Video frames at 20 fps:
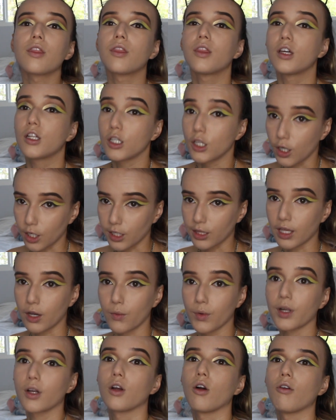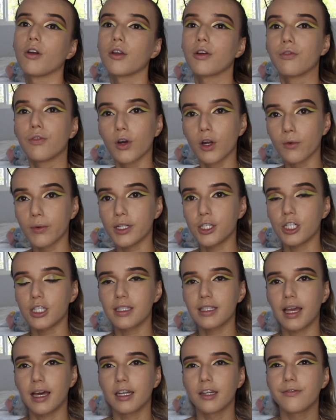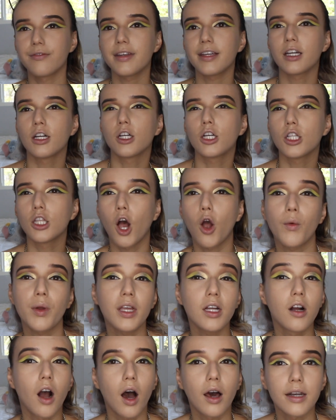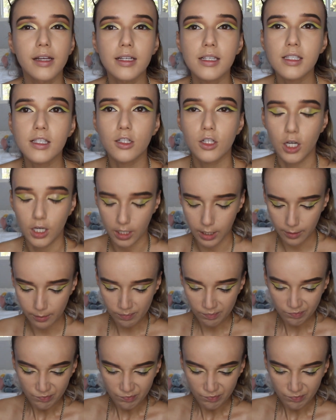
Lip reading: the look that we're going for, which is kind of like a glowy goddess look.